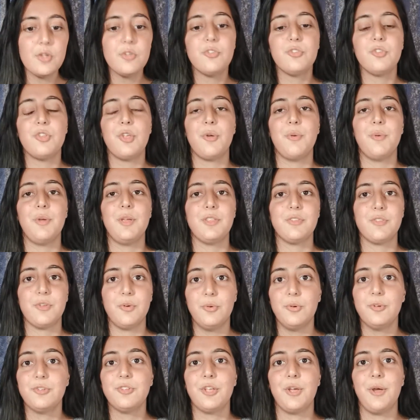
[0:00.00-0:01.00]
So it's
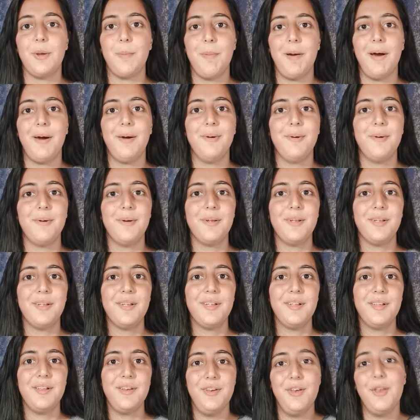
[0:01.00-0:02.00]
also about
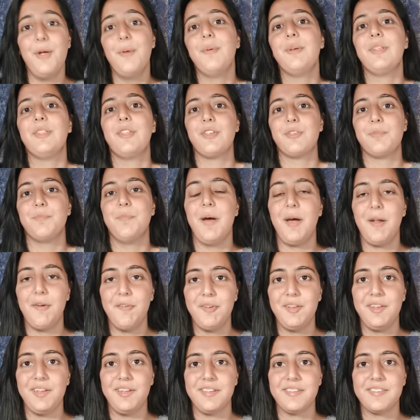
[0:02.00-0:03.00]
knowing those
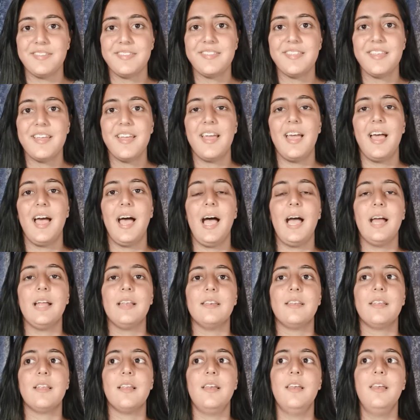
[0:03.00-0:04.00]
barriers
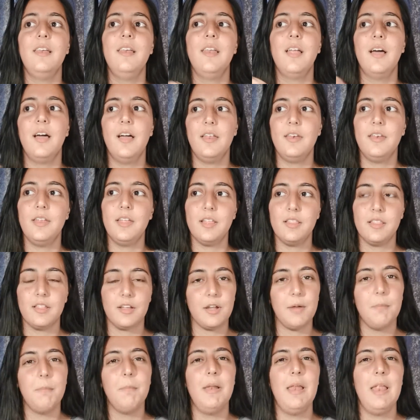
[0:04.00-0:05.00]
and learning the
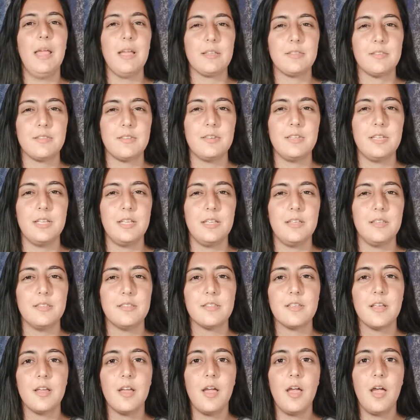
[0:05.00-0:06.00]

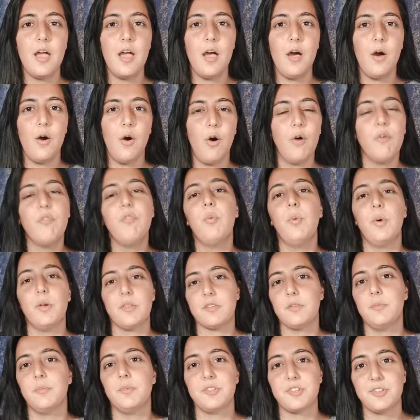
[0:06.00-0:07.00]
complexities of what
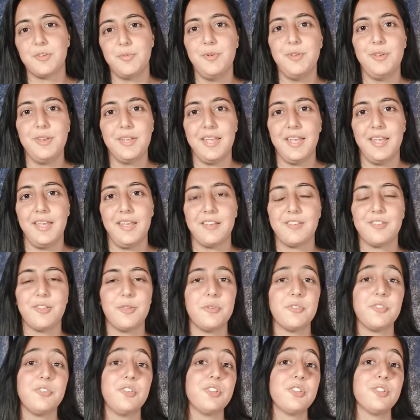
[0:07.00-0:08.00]
someone's communicating. So
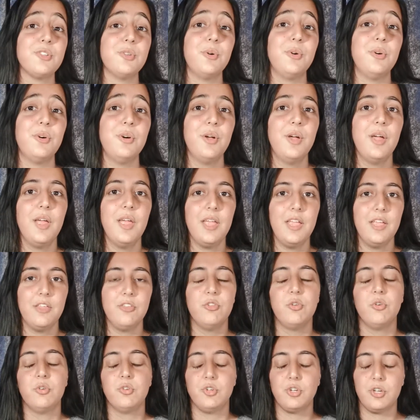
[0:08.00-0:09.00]
it's not
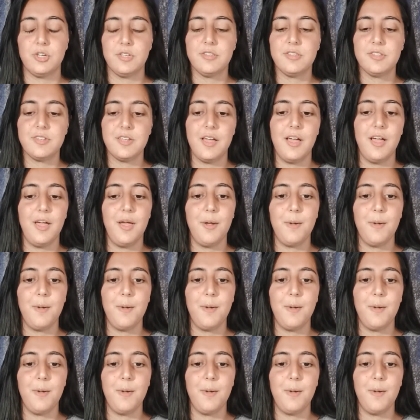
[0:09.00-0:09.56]
just